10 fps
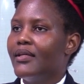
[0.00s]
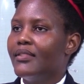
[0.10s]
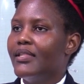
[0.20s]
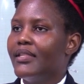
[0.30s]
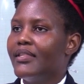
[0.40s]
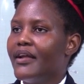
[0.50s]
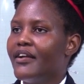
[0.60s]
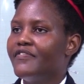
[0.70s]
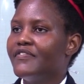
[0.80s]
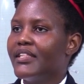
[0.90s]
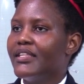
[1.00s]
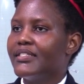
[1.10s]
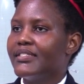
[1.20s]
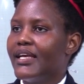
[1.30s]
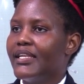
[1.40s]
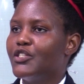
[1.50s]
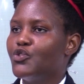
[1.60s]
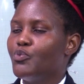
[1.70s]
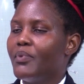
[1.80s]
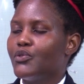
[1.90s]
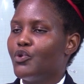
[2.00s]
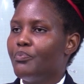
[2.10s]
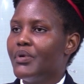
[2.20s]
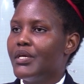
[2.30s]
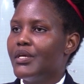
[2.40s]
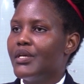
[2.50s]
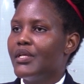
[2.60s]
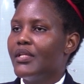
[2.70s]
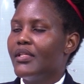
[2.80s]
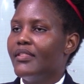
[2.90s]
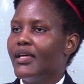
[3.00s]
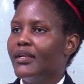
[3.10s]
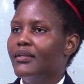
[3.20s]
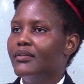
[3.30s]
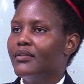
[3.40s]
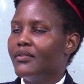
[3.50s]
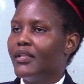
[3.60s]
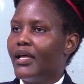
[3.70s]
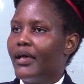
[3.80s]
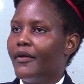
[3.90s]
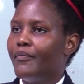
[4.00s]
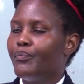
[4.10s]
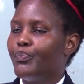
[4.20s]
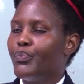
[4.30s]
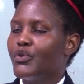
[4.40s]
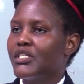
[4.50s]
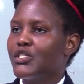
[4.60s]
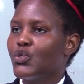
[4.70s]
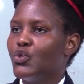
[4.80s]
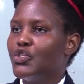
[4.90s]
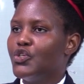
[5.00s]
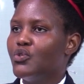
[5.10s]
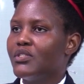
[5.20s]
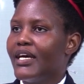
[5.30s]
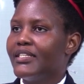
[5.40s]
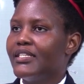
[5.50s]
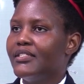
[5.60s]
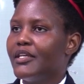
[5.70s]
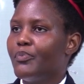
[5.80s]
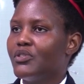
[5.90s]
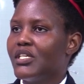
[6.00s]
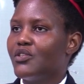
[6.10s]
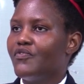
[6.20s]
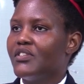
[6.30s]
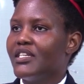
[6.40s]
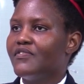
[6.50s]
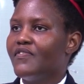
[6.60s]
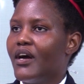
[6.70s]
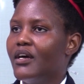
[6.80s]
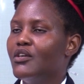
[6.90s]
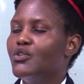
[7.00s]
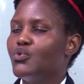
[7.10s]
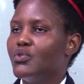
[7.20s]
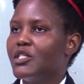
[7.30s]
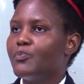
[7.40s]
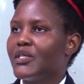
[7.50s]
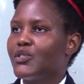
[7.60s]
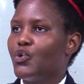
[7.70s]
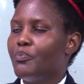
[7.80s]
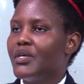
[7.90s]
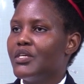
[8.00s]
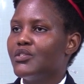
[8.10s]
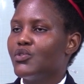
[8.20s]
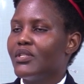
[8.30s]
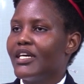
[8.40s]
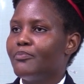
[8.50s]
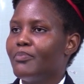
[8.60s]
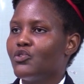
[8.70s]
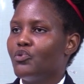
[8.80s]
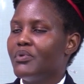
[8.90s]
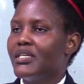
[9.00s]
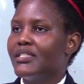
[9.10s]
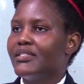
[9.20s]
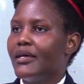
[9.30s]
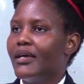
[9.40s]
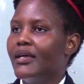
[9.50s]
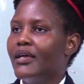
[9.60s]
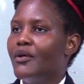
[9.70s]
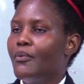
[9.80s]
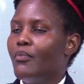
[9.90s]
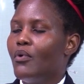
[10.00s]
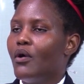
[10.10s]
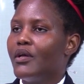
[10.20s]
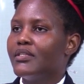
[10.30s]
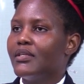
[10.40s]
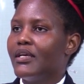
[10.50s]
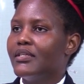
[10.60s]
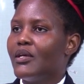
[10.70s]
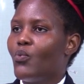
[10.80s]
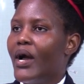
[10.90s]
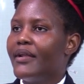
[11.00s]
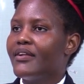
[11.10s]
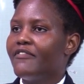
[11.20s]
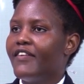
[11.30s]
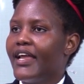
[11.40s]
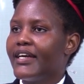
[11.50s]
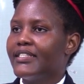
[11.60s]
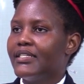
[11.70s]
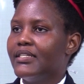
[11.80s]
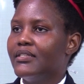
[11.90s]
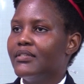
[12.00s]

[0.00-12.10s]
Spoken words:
then thereafter they sell it to person B, then the process continues until the process of transfer to this person B, so that person B is the one reflected.